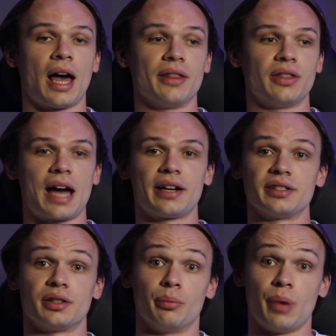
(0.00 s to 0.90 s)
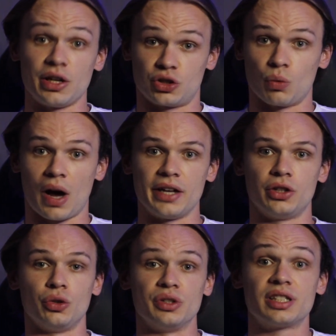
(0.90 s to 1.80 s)
and that is the best way
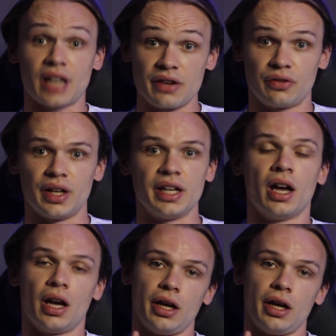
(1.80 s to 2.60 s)
to safely